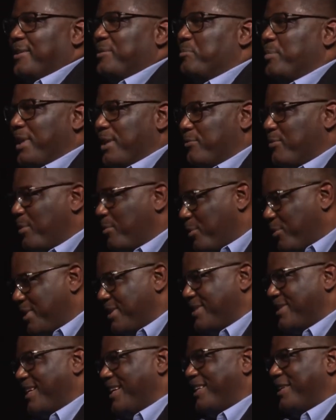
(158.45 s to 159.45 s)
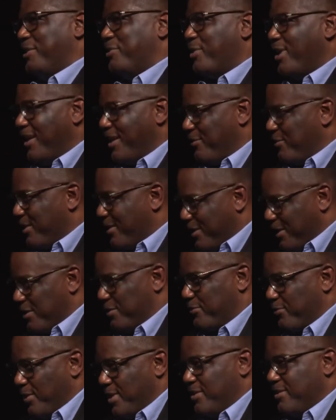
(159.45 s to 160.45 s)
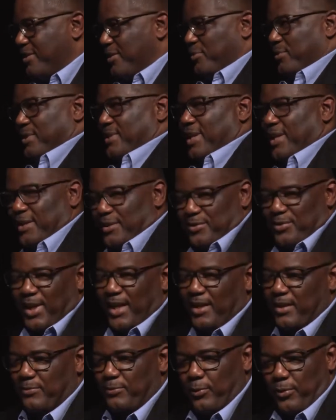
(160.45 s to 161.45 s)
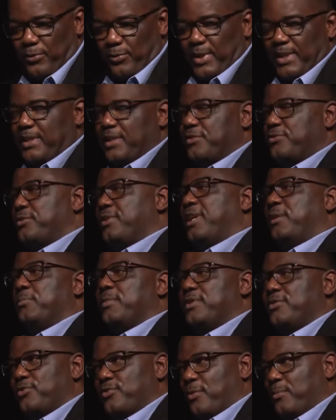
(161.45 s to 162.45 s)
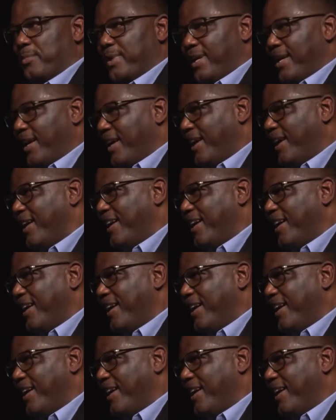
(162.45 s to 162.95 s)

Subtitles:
Being from Louisiana, you know how everything is French in Louisiana. So I had a 4th grade teacher named Mitch Albom,